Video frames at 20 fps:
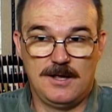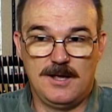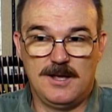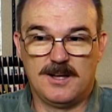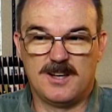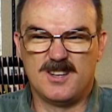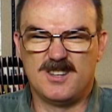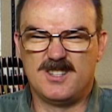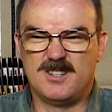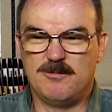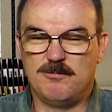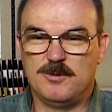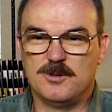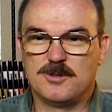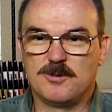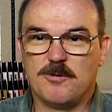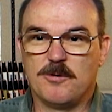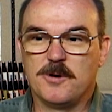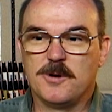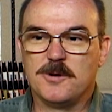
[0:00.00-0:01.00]
because it
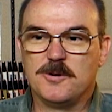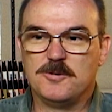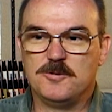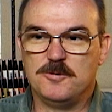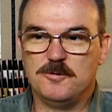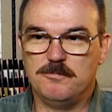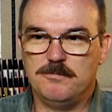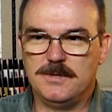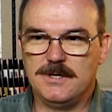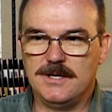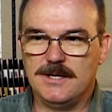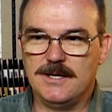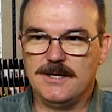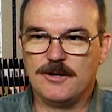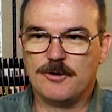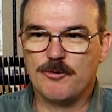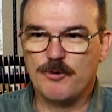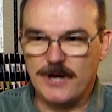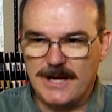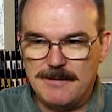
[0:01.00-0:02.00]
was going to be
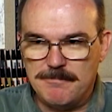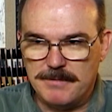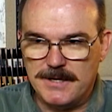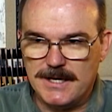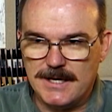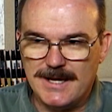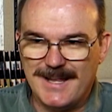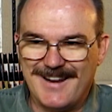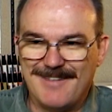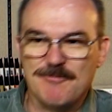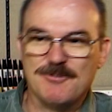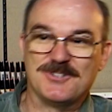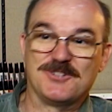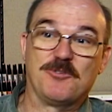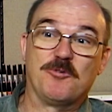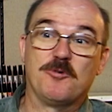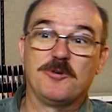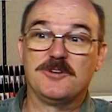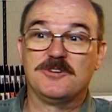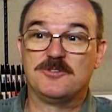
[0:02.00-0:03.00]
creepy and it was
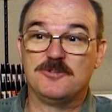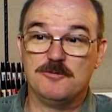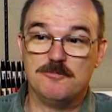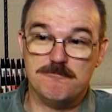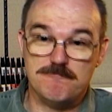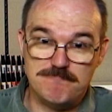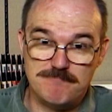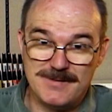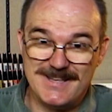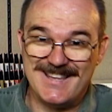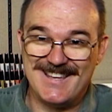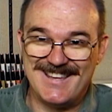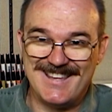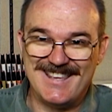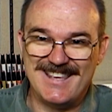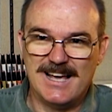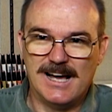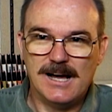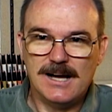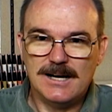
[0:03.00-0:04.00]
going to
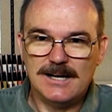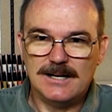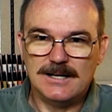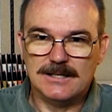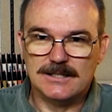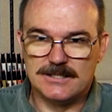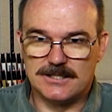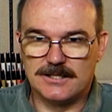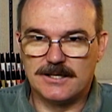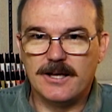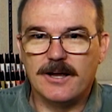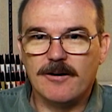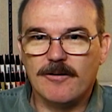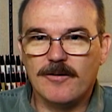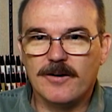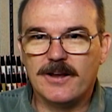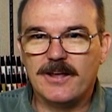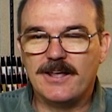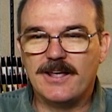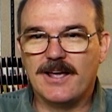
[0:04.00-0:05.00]
be
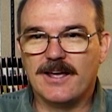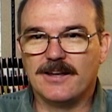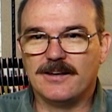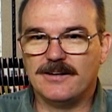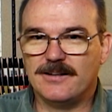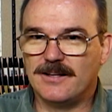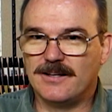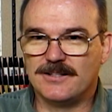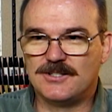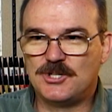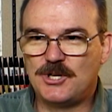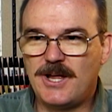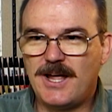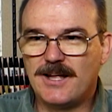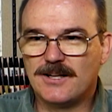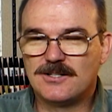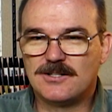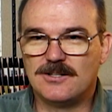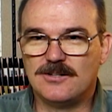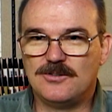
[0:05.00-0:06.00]
scary and a
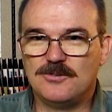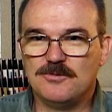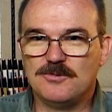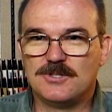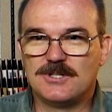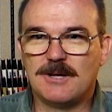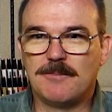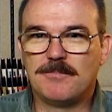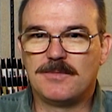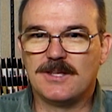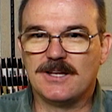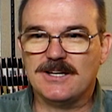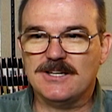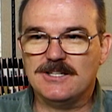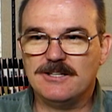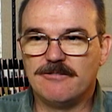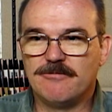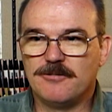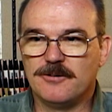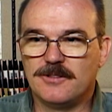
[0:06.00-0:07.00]
chance to do something
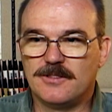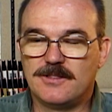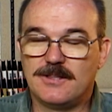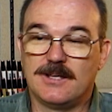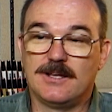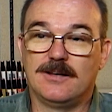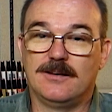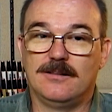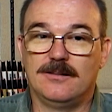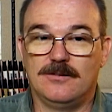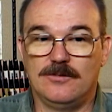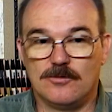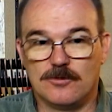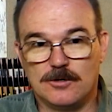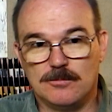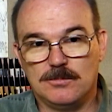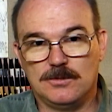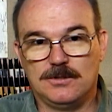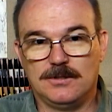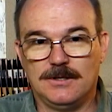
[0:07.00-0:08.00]
different than the
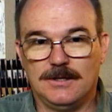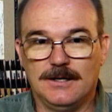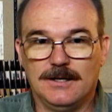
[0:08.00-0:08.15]
normal